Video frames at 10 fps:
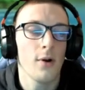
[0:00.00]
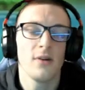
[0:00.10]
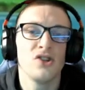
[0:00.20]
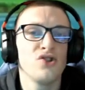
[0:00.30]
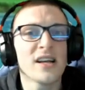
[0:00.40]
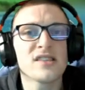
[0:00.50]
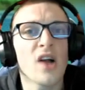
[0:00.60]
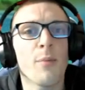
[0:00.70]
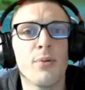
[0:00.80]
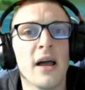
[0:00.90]
Did you guys
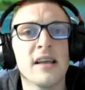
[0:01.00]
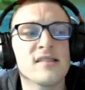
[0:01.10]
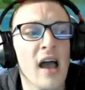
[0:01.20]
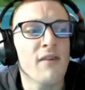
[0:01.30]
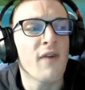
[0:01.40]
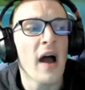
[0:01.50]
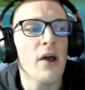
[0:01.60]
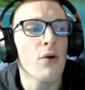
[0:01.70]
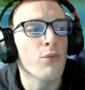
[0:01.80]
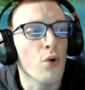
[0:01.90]
not play
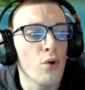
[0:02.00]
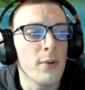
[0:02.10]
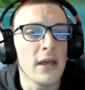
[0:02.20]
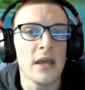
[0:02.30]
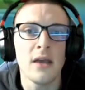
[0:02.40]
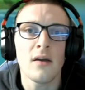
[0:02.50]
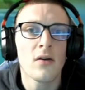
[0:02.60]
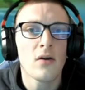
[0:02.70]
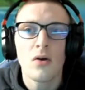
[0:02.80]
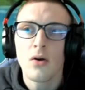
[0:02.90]
Sapphire, Ruby?
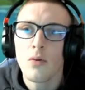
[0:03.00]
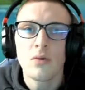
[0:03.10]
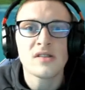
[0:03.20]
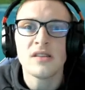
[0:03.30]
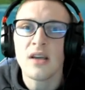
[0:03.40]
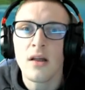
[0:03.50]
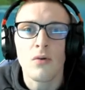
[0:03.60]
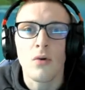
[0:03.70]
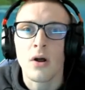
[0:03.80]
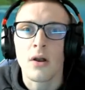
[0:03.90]
What's the other
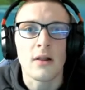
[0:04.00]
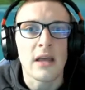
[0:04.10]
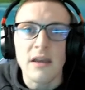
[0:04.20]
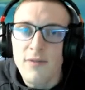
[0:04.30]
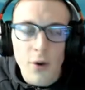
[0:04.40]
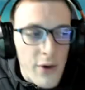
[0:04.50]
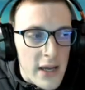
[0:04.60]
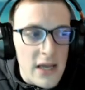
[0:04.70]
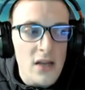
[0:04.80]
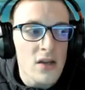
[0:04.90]
one? Leaf,
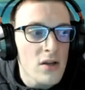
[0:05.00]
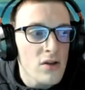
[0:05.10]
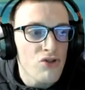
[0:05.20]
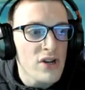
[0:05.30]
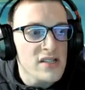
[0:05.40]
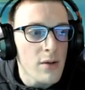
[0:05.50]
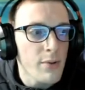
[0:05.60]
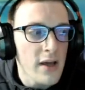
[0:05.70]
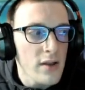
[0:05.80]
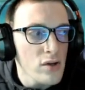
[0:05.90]
Green? Did you guys not
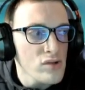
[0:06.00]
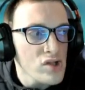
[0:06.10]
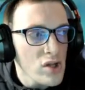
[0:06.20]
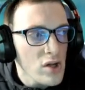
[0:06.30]
play those?